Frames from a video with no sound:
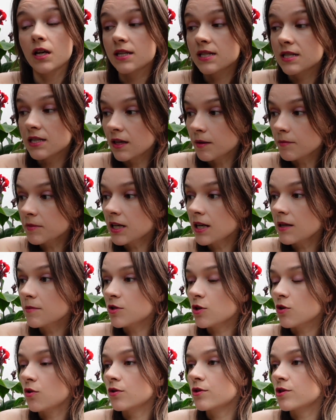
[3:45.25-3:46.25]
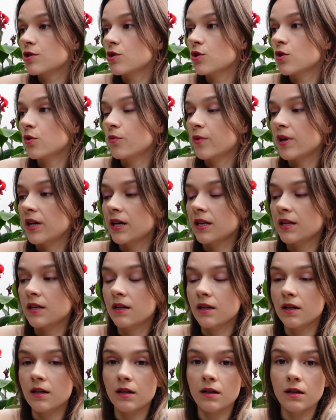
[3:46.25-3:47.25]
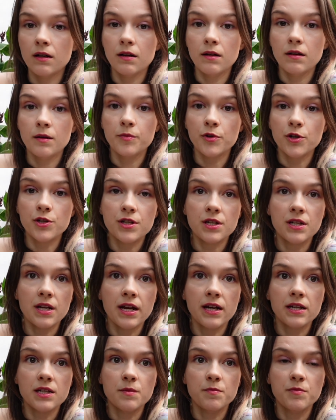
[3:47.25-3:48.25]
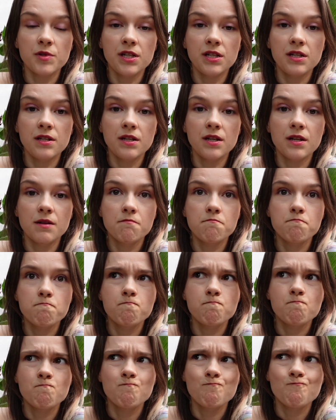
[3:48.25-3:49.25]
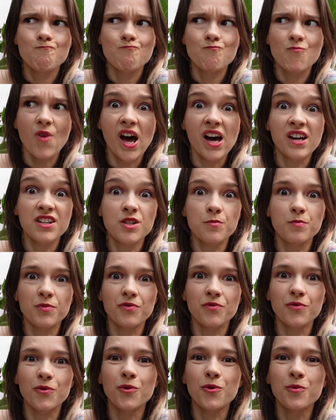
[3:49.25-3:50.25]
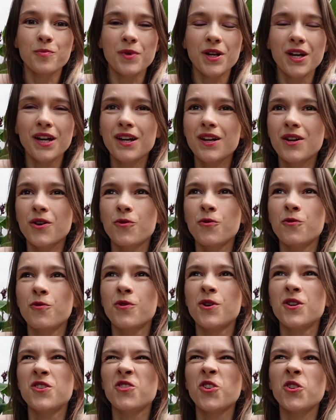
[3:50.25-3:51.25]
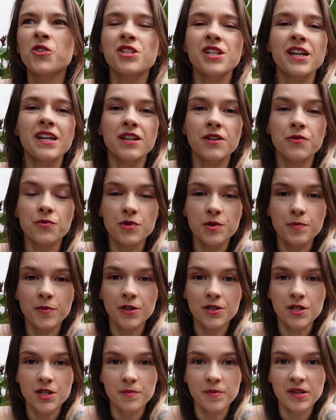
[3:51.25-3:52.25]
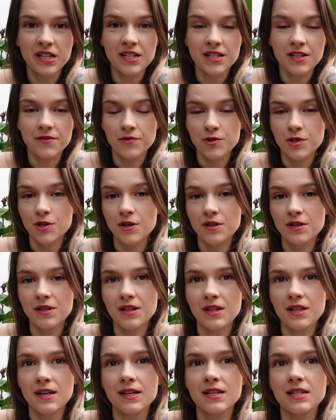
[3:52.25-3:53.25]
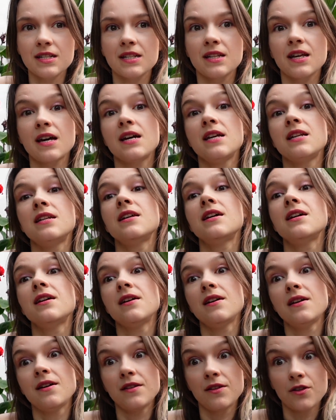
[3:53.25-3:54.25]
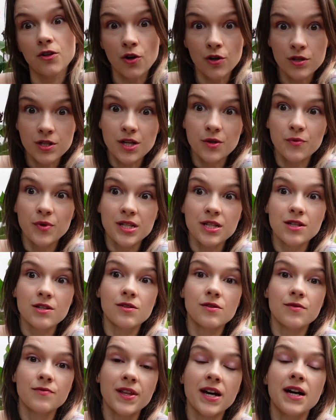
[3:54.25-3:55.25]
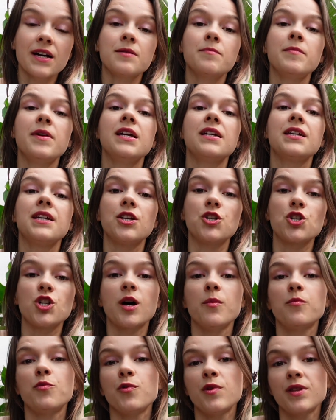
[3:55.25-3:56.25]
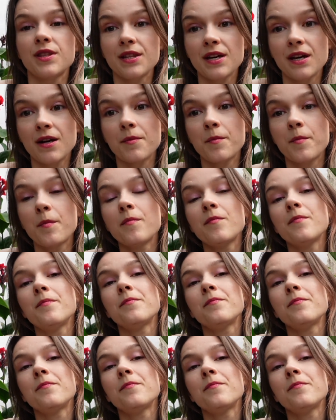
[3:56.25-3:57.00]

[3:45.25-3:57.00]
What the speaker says: Sometimes also when a person has been underperforming or not taking responsibility for certain things, then the consequences of that may catch up with them